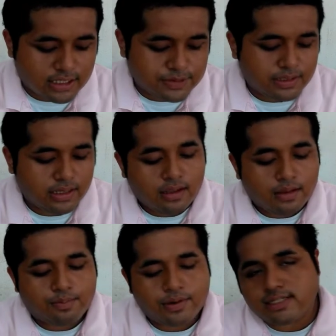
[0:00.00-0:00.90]
last announcement,
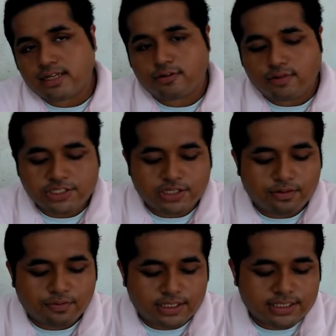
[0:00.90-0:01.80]
President
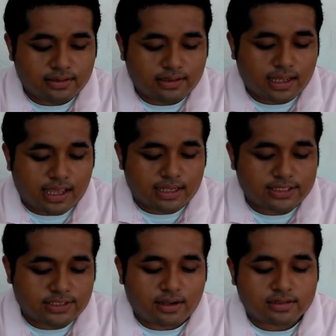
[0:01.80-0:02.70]
Christian recently
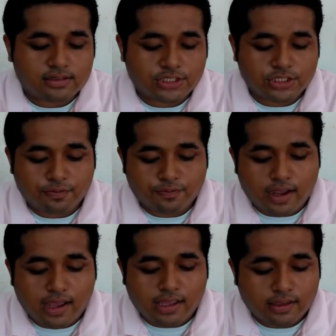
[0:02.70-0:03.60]
asked Dr.
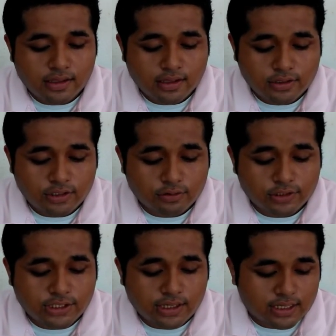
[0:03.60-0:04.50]
Shirai
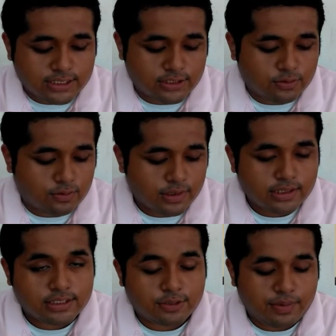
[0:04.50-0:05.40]

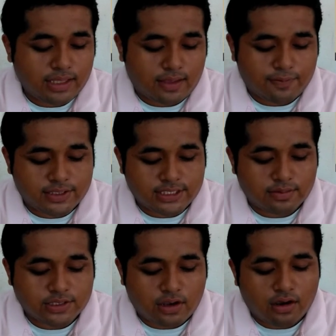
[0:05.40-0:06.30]
Yoshihasu to be
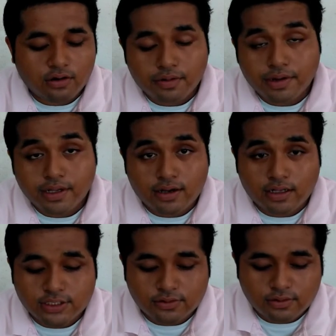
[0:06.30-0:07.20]
FSM's honorary
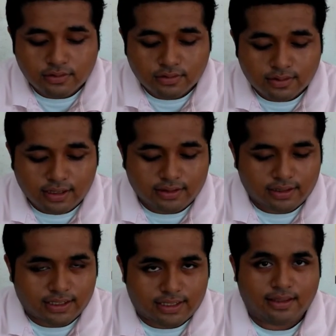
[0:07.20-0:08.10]
consul
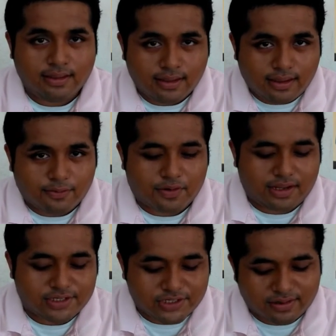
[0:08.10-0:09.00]
in the Kinki
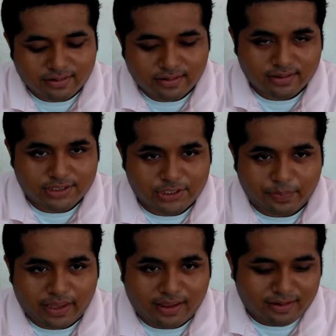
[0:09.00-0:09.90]
region,
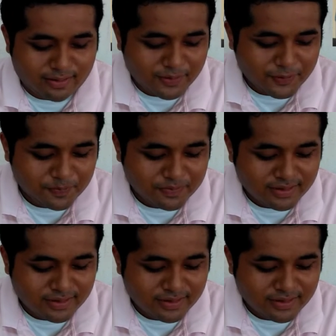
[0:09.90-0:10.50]
Japan